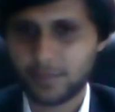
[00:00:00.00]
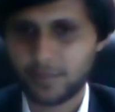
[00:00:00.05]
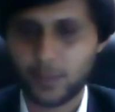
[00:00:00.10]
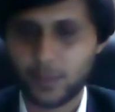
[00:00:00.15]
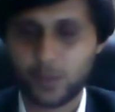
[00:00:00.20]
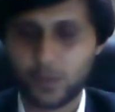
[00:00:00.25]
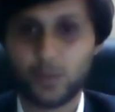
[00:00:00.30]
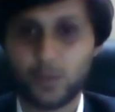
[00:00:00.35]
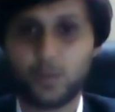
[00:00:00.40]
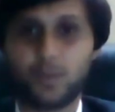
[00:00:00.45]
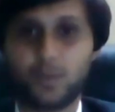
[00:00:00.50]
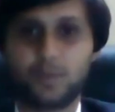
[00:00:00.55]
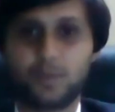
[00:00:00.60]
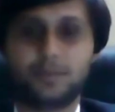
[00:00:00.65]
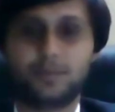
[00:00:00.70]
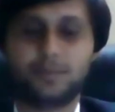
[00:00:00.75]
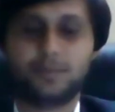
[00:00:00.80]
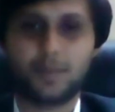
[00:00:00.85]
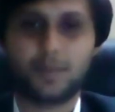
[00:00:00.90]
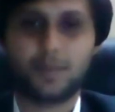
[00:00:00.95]
I don't know
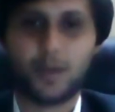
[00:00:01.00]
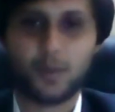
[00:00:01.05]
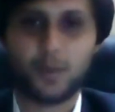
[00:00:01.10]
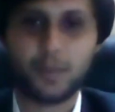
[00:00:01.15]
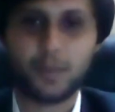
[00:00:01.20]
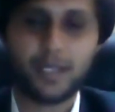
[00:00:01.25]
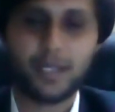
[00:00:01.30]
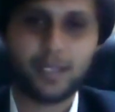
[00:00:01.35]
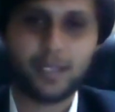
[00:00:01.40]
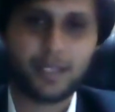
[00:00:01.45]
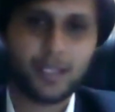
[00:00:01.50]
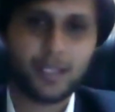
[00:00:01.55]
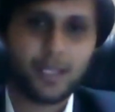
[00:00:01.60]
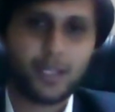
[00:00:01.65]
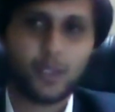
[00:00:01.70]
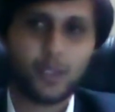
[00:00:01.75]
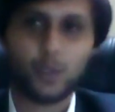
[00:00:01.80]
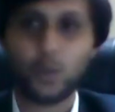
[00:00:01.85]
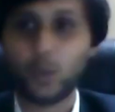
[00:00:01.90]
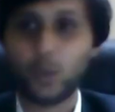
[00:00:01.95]
how many
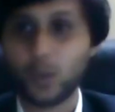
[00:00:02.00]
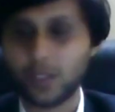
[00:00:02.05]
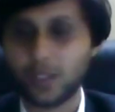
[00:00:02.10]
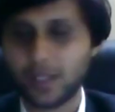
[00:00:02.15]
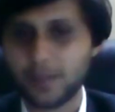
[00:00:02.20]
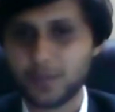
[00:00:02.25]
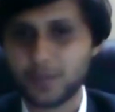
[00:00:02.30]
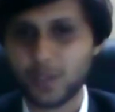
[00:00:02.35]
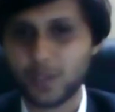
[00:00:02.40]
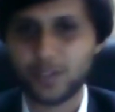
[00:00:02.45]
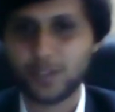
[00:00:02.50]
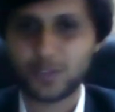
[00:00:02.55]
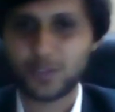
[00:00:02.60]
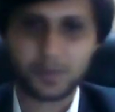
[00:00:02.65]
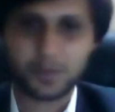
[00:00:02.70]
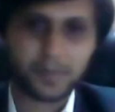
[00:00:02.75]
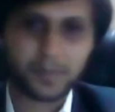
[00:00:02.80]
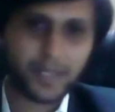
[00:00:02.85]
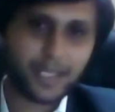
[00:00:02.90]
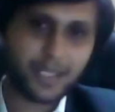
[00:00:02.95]
Ludo games you all used
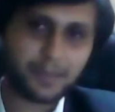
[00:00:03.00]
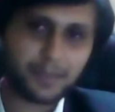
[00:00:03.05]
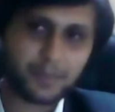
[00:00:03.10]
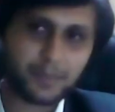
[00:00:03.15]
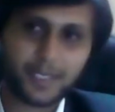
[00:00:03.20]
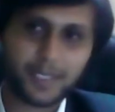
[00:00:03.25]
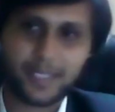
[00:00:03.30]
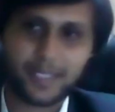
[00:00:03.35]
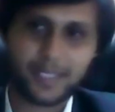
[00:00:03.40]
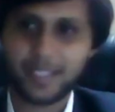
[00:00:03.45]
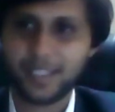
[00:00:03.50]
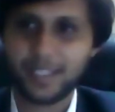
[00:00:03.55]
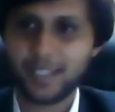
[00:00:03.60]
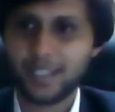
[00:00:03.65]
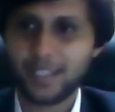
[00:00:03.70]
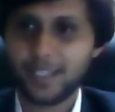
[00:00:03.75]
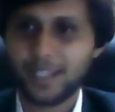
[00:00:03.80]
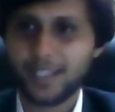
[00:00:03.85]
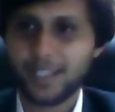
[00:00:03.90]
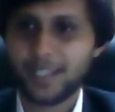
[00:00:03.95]
to play per day.
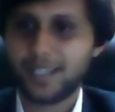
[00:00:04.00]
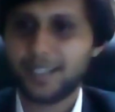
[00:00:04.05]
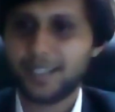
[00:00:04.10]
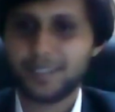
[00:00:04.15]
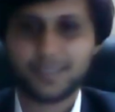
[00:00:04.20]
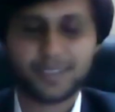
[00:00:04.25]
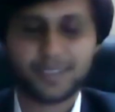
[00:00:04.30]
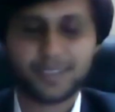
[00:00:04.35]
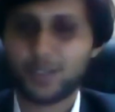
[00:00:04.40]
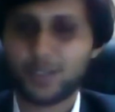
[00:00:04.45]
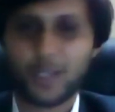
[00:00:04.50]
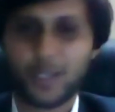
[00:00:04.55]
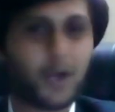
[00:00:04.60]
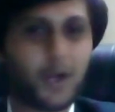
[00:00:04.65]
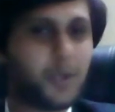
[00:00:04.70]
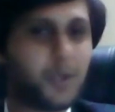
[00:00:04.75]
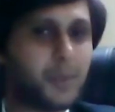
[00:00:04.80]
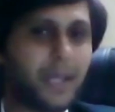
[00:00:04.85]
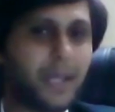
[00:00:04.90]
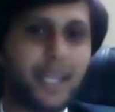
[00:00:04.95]
You
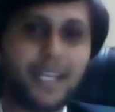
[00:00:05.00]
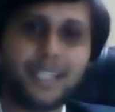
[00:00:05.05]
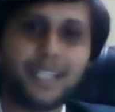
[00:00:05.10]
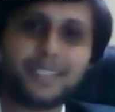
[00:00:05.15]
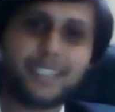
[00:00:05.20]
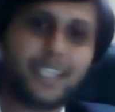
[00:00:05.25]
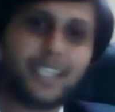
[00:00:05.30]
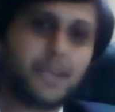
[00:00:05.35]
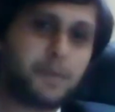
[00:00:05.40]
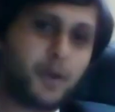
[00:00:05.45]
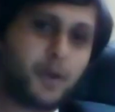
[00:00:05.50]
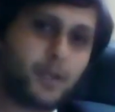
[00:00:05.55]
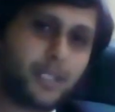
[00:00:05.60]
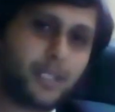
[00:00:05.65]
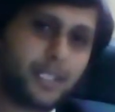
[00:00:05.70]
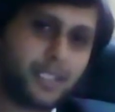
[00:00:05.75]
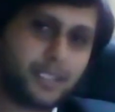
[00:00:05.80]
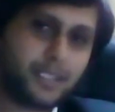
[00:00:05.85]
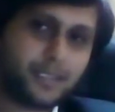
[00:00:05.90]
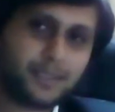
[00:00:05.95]
cannot do anything
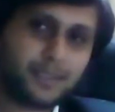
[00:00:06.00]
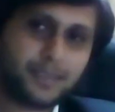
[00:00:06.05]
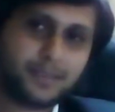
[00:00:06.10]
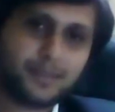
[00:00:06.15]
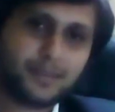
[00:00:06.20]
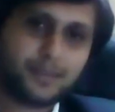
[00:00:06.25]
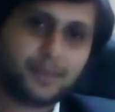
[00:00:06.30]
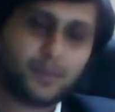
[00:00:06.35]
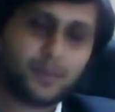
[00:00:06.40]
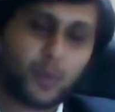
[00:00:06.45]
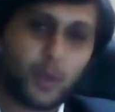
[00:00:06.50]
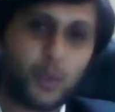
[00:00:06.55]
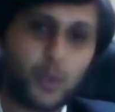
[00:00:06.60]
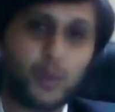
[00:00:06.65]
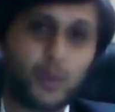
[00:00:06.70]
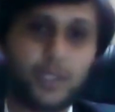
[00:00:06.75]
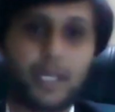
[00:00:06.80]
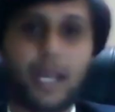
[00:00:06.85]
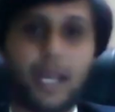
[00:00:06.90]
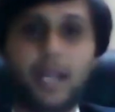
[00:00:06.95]
about it. What
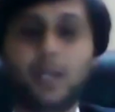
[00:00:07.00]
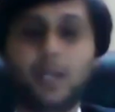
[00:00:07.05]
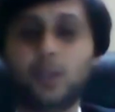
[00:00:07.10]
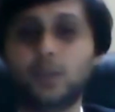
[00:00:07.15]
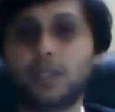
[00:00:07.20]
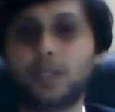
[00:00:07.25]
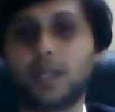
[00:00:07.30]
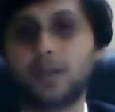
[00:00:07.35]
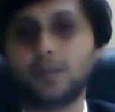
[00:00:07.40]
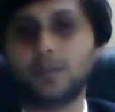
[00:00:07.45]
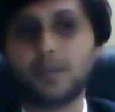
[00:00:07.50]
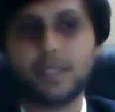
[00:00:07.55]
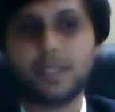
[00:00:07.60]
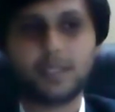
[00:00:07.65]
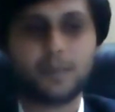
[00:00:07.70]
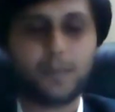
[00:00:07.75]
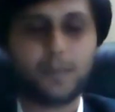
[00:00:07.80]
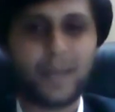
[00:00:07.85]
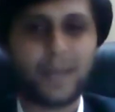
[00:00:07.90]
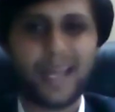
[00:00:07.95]
you can do now
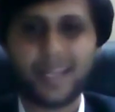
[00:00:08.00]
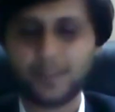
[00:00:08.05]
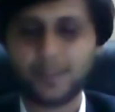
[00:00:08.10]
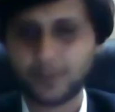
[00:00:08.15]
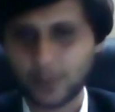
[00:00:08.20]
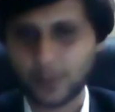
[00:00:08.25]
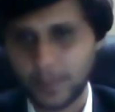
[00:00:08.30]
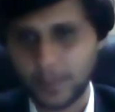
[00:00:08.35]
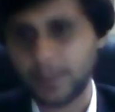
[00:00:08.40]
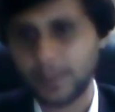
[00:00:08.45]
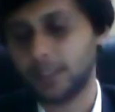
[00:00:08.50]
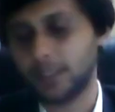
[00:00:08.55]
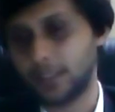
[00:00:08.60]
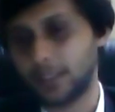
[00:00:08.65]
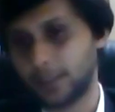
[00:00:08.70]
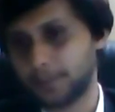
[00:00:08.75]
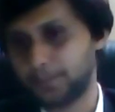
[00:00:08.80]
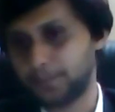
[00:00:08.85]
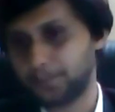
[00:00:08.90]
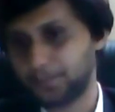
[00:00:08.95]
is plan from
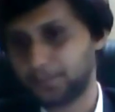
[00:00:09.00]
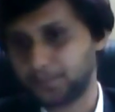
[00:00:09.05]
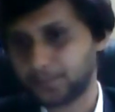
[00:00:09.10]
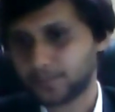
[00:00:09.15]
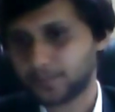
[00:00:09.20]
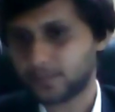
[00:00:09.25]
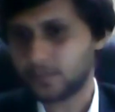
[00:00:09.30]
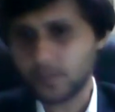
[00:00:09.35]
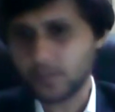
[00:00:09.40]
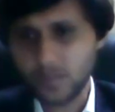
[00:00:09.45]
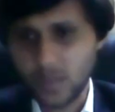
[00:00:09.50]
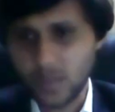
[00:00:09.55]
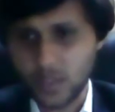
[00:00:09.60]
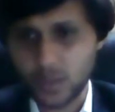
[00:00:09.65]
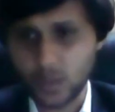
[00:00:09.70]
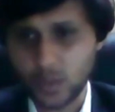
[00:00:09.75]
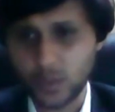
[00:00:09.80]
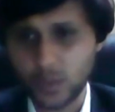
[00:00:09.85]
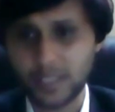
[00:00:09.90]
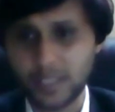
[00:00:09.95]
here.
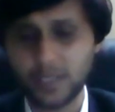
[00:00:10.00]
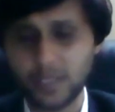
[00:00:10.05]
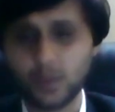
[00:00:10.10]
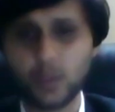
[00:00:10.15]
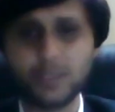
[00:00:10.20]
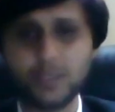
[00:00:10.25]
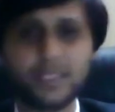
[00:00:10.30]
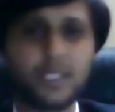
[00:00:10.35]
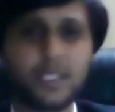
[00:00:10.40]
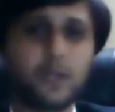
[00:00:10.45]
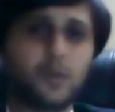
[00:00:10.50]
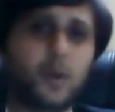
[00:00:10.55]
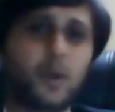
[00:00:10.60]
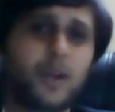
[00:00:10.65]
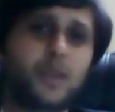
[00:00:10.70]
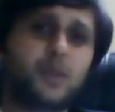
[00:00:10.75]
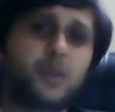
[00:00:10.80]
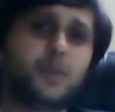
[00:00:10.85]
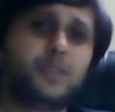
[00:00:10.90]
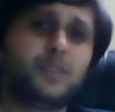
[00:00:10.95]
So don't think of
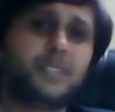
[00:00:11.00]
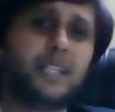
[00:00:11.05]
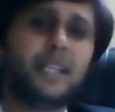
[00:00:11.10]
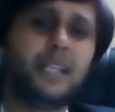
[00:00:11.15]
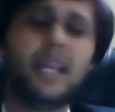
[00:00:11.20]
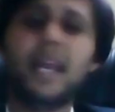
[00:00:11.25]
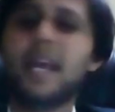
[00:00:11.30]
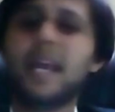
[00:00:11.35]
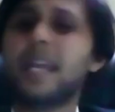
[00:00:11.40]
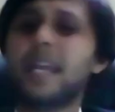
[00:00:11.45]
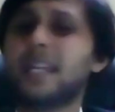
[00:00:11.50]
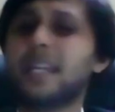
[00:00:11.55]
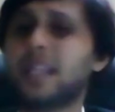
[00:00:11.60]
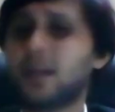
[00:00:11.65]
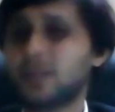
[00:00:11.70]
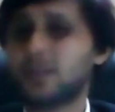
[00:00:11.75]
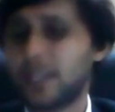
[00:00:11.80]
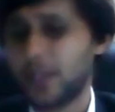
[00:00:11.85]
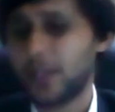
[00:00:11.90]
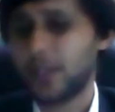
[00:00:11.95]
what you did.
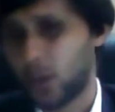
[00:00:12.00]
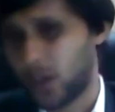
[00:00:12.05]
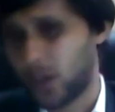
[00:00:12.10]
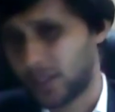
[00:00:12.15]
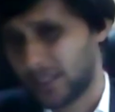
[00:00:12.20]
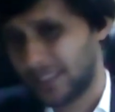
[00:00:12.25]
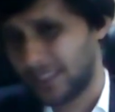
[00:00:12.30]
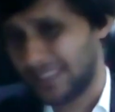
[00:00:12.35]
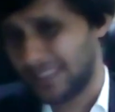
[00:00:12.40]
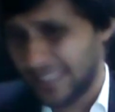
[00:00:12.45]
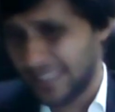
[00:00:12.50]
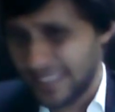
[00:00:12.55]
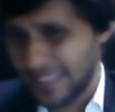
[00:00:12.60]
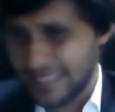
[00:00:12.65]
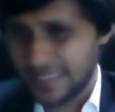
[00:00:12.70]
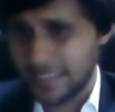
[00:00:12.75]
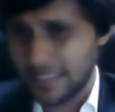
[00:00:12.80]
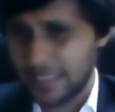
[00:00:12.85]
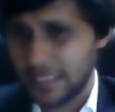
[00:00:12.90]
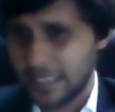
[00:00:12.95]
Now that you got
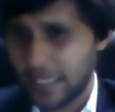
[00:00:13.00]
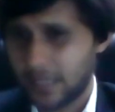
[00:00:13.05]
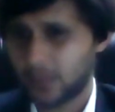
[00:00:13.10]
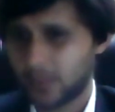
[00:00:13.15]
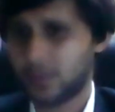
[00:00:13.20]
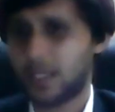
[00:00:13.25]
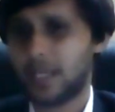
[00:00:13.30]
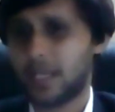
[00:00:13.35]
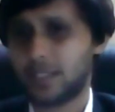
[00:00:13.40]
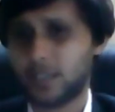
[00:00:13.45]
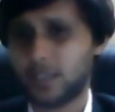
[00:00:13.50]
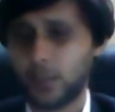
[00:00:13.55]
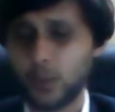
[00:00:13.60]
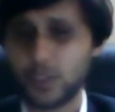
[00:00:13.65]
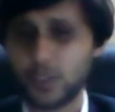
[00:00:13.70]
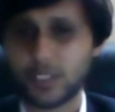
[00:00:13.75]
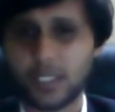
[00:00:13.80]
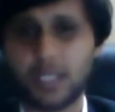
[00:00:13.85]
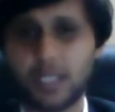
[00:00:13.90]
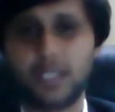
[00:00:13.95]
lazy, I would ask you
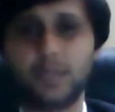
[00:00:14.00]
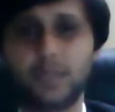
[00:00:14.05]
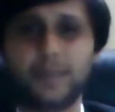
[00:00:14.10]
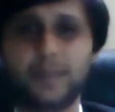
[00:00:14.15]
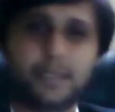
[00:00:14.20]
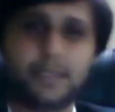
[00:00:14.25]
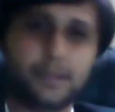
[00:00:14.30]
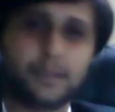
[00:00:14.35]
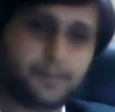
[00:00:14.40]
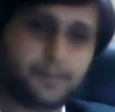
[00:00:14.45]
to start with